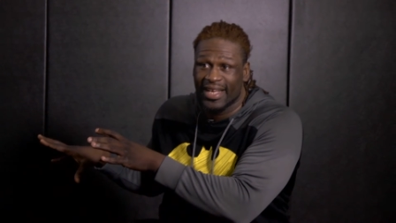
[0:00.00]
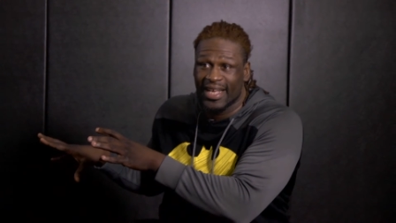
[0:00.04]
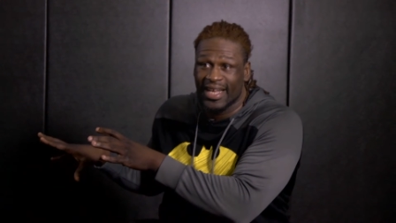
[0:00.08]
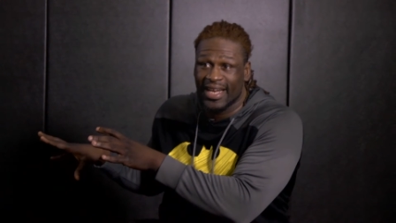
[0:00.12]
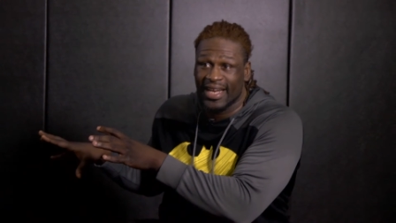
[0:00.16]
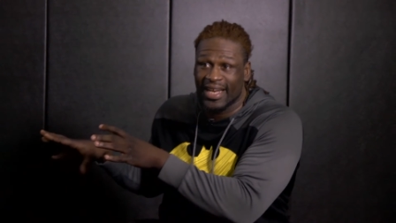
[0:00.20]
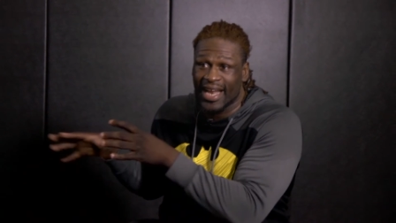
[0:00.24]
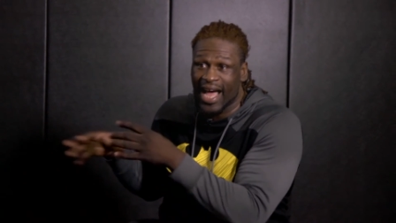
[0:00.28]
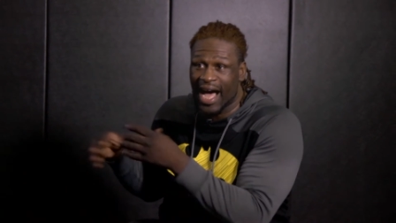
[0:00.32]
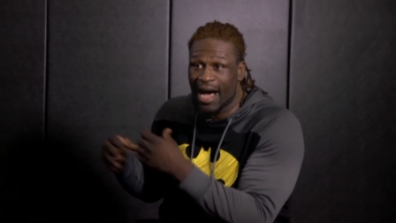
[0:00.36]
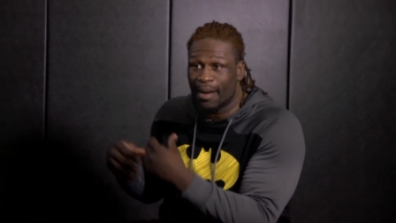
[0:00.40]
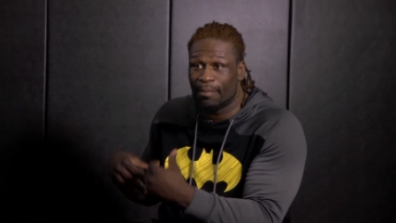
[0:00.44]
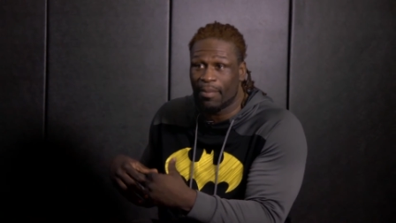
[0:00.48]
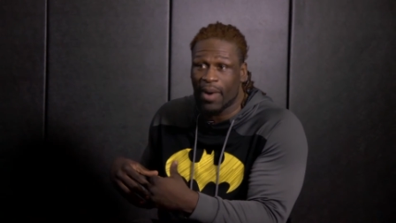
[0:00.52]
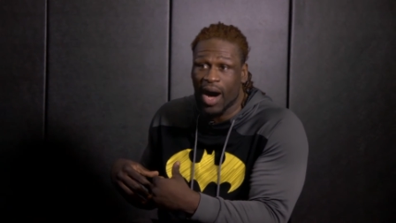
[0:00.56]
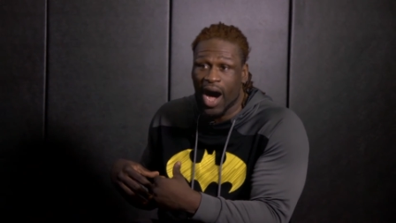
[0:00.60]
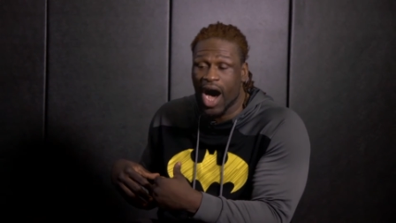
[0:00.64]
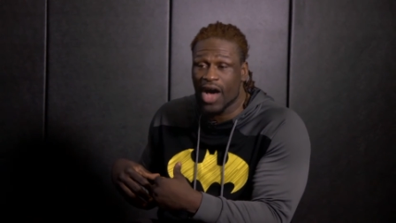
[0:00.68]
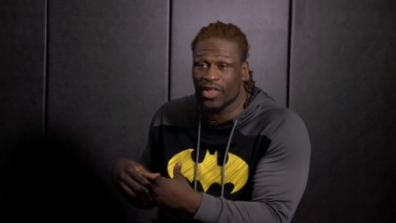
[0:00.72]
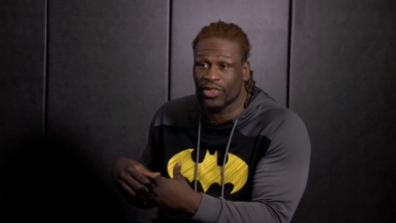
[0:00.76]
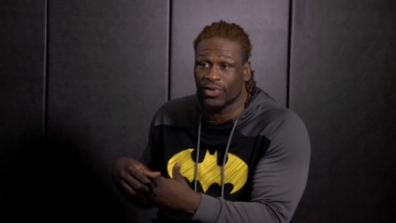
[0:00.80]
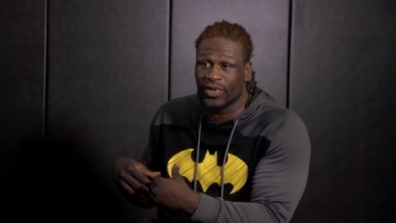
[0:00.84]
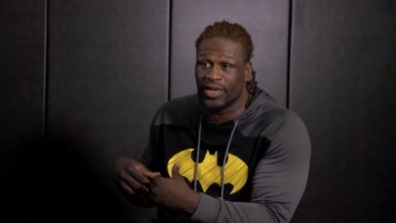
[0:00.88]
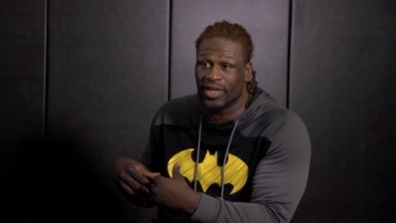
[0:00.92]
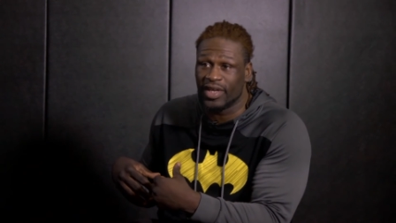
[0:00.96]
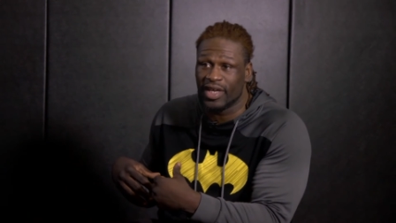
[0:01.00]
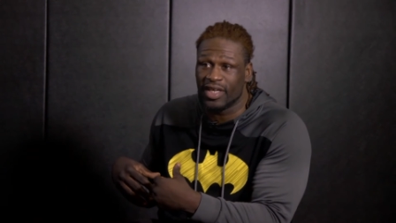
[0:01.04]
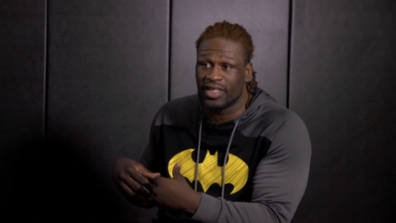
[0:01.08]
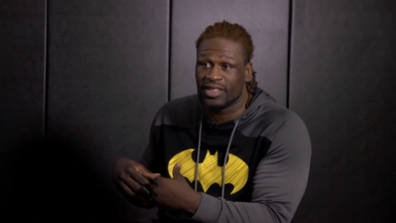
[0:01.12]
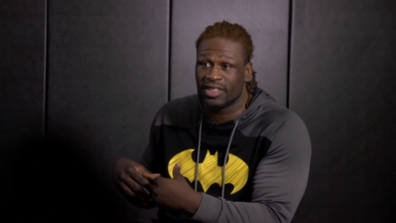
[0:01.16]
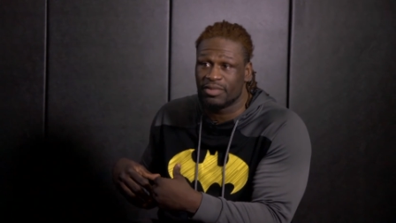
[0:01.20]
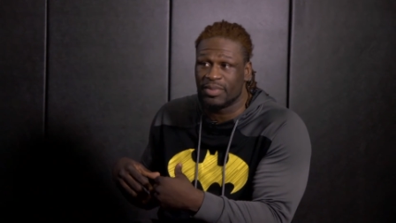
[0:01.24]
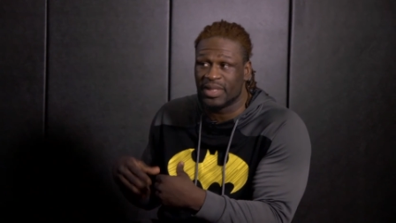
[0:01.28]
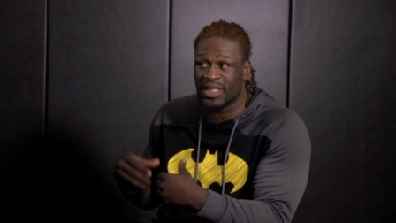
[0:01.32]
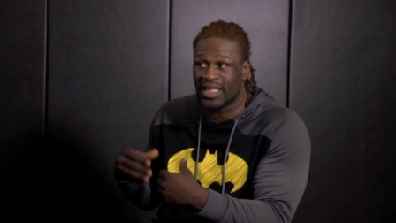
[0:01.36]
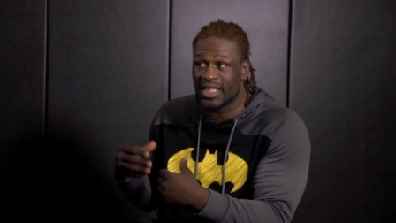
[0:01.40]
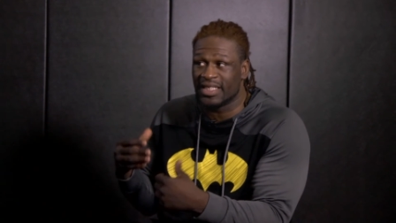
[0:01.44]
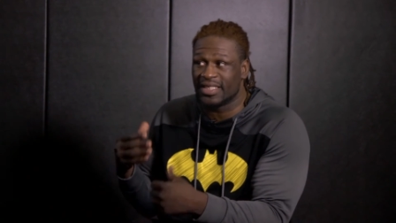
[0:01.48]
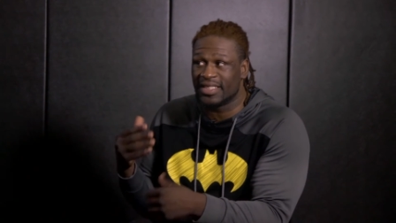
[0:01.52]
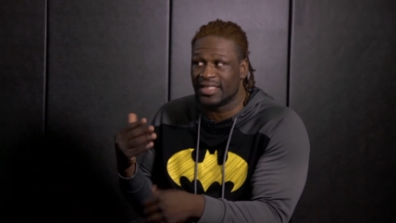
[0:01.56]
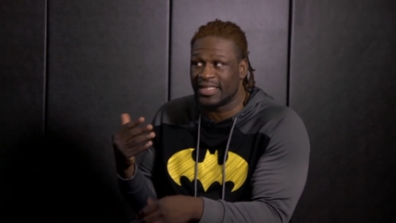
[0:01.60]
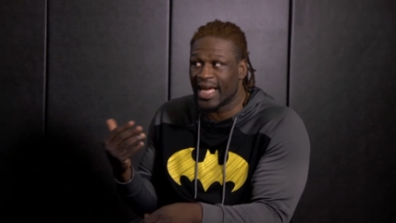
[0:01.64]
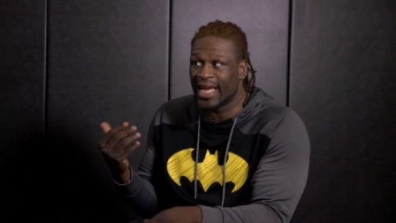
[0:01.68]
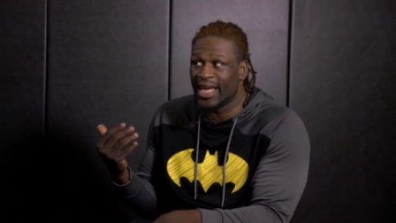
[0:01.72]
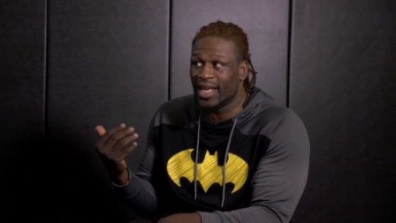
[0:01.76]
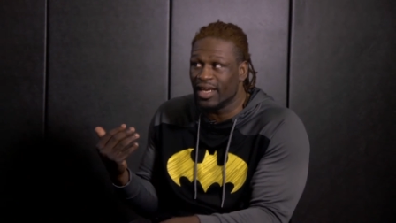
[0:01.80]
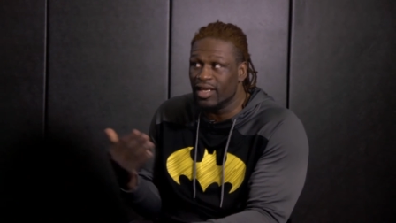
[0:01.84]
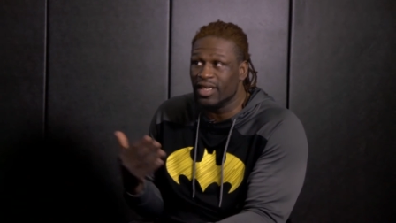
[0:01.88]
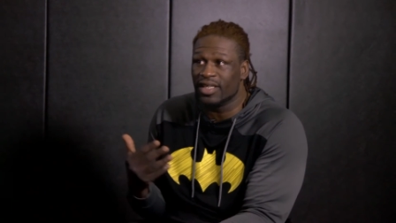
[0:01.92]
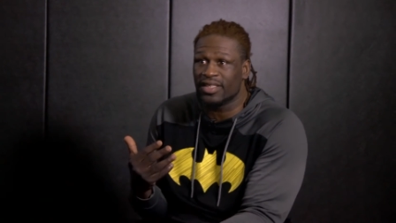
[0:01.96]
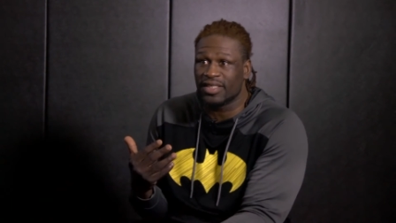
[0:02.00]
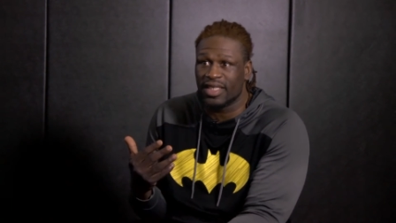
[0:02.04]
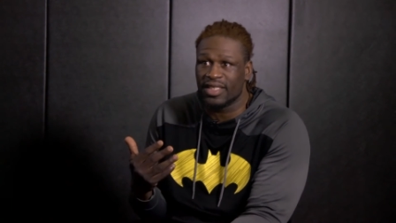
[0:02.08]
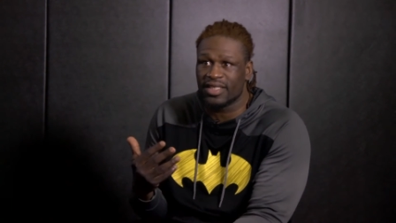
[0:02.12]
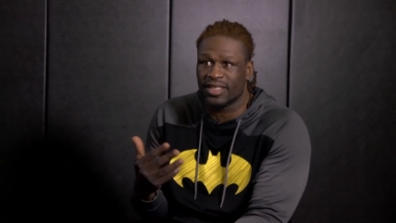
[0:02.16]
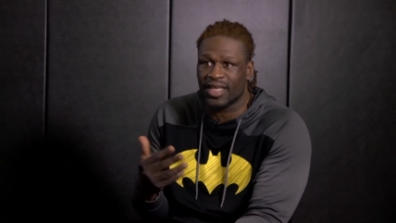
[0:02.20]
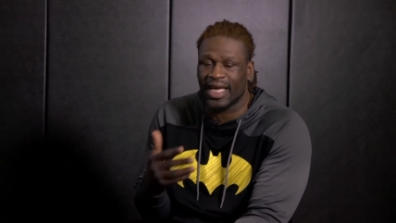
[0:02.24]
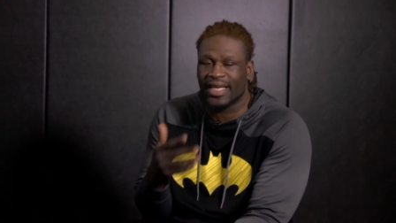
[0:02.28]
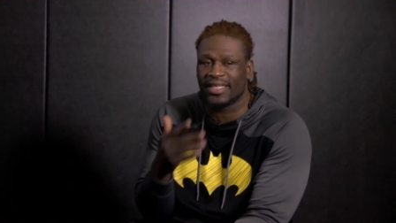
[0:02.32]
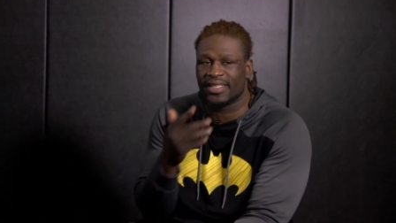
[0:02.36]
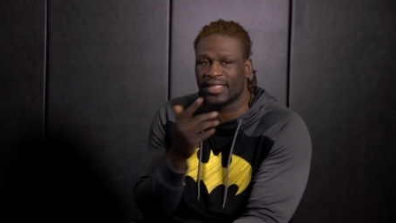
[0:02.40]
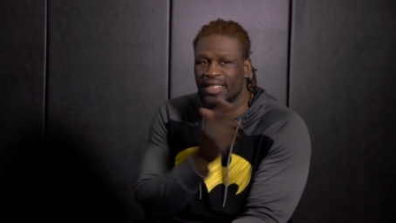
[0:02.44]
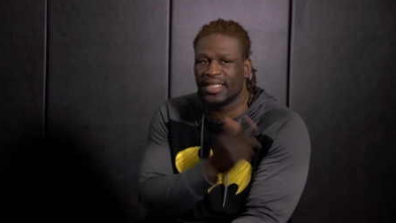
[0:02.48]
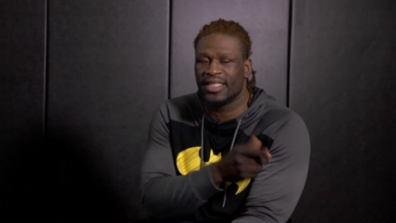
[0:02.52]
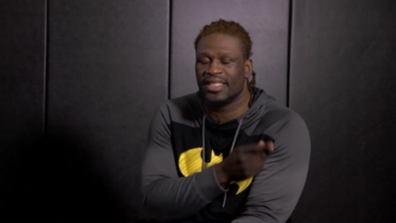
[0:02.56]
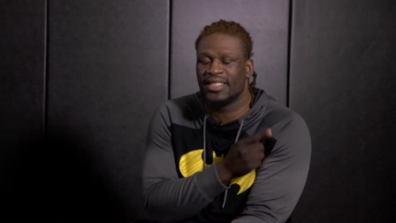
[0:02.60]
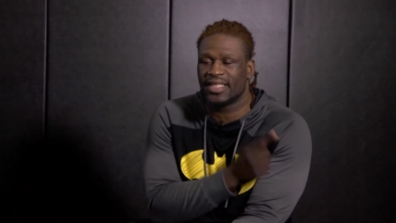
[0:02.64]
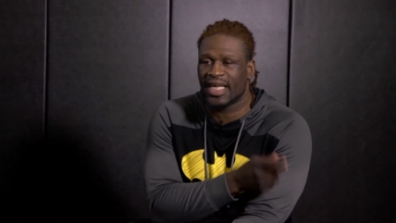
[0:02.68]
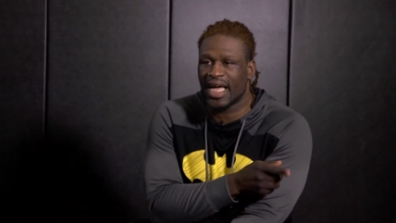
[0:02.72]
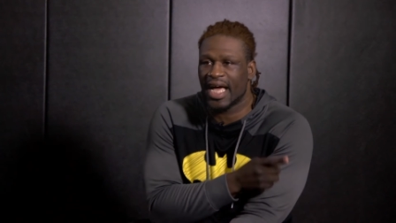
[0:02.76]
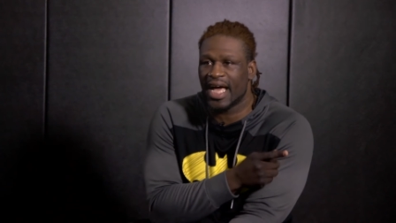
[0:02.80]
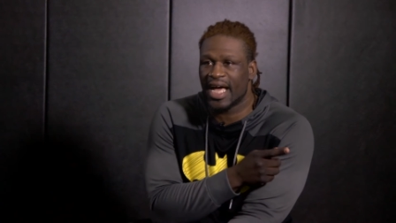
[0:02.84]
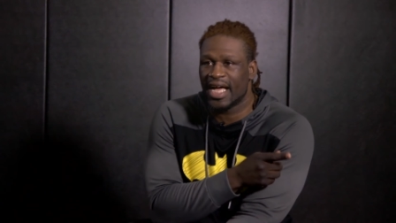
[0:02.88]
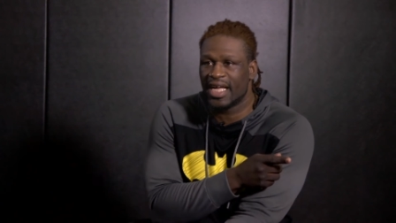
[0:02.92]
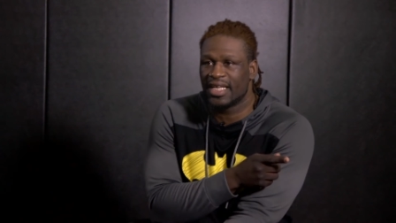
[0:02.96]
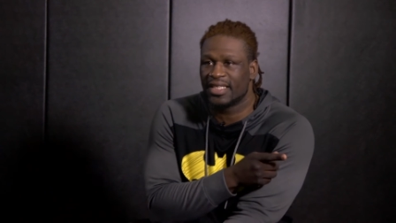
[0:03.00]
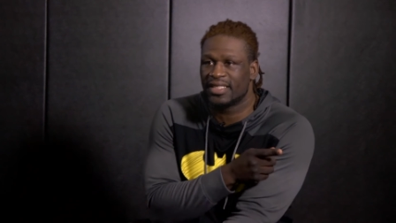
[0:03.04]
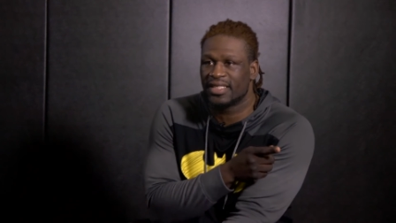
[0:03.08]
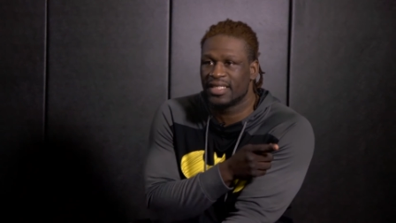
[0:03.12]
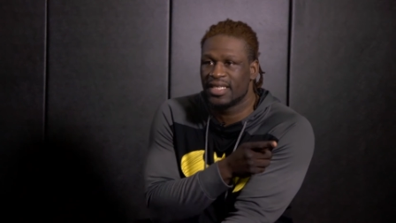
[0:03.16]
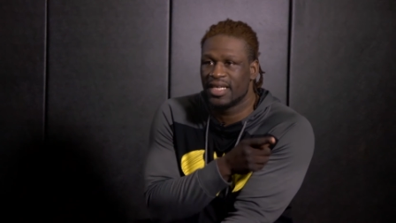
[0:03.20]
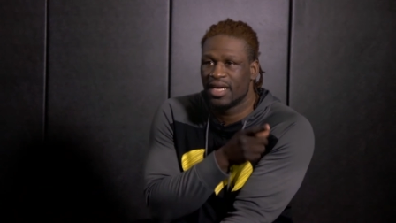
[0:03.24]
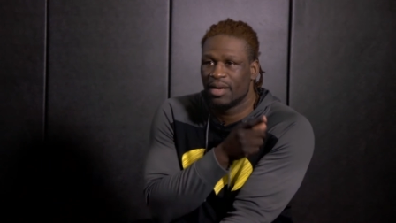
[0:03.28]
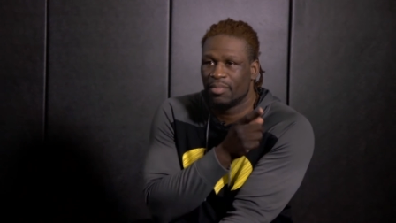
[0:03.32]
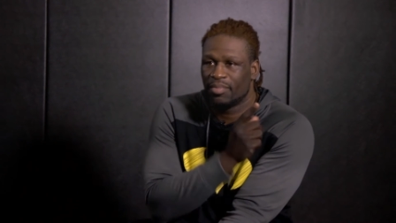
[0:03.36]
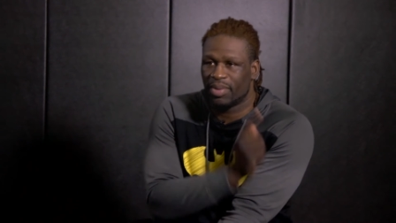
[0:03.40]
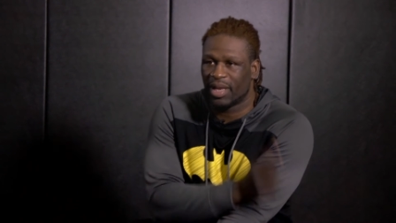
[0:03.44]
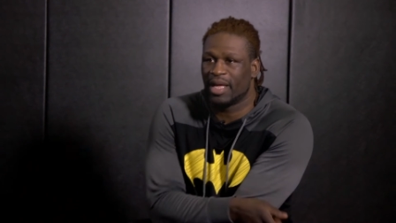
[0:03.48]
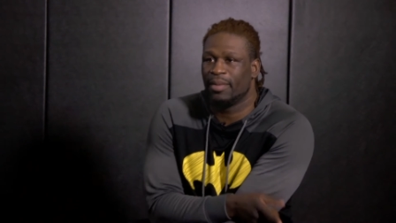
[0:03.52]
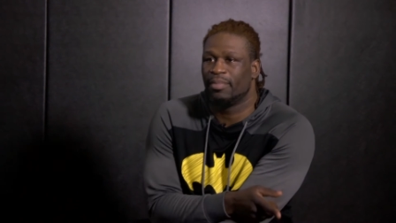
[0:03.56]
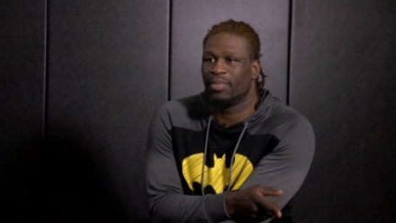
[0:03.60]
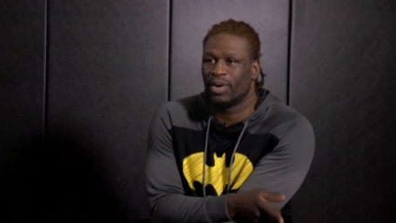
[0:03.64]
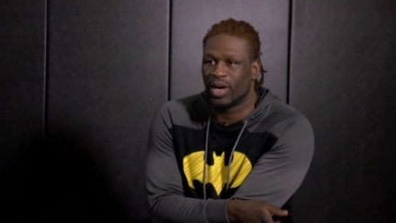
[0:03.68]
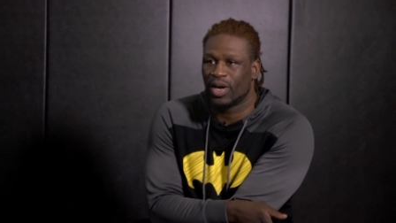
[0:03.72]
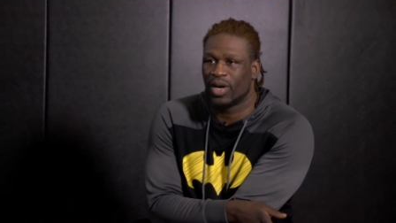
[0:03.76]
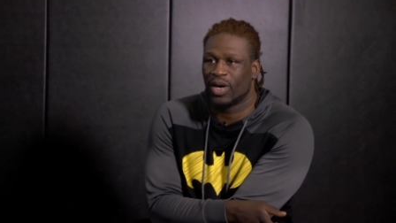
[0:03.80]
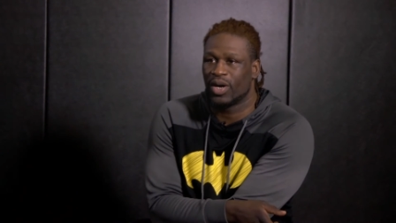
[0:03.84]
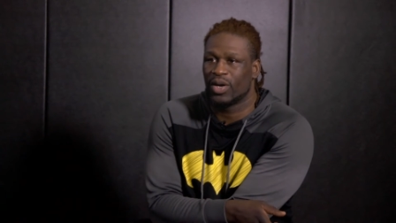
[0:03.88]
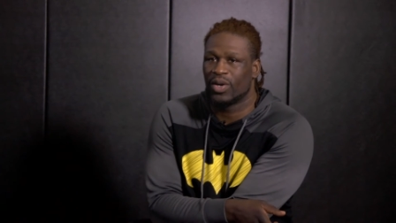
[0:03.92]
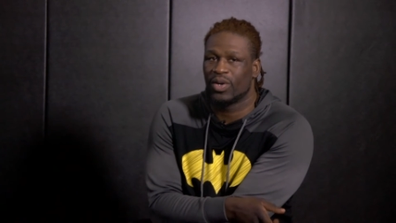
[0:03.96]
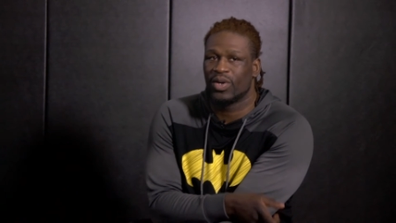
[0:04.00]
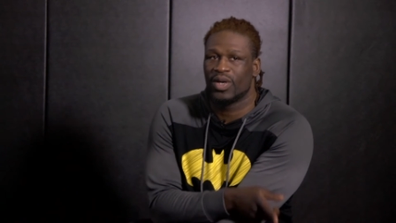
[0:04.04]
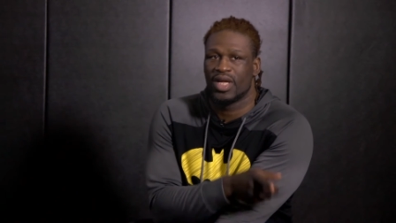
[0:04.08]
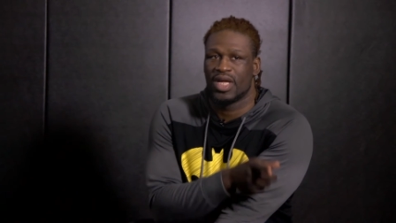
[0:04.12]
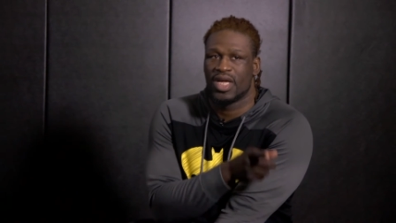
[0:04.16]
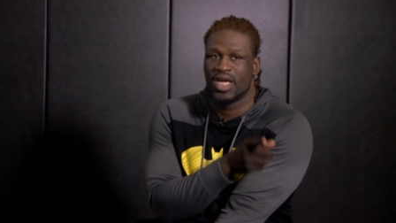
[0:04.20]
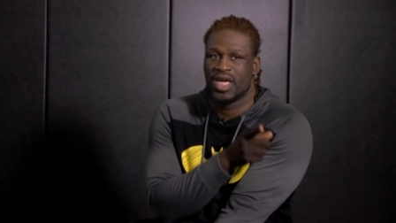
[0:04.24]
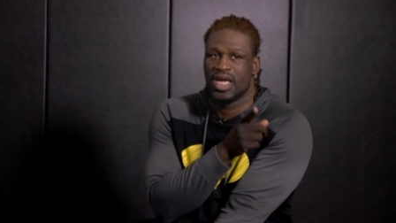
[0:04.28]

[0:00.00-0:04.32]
not bothering us because they looked us like these guys play ball,